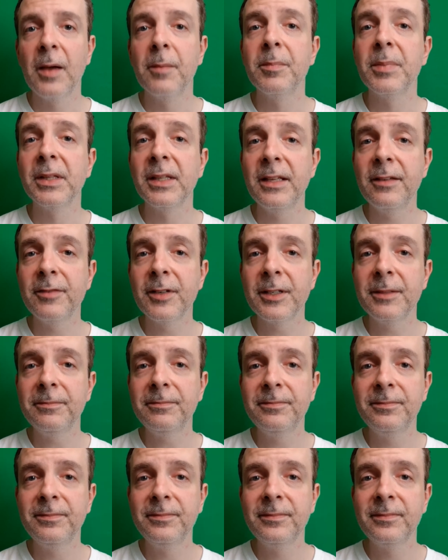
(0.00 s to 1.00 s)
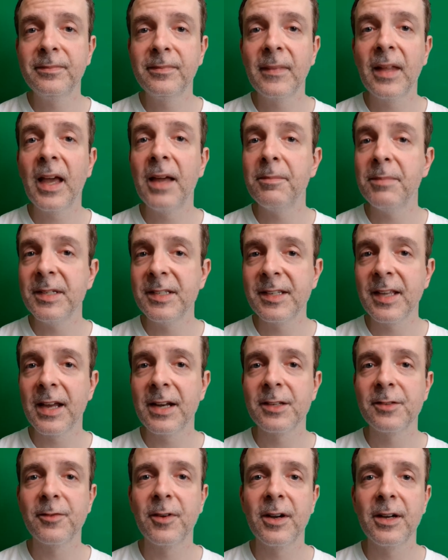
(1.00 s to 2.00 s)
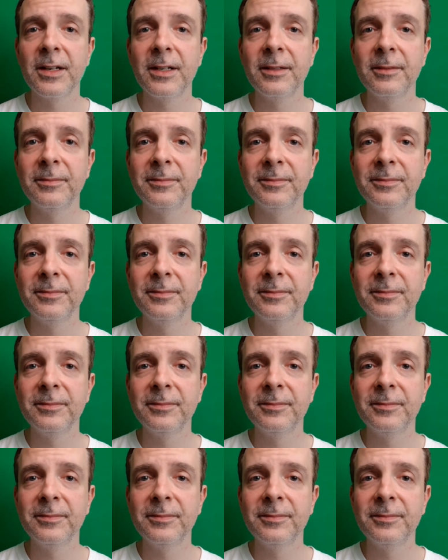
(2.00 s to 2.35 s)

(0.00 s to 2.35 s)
Believe it and be satisfied.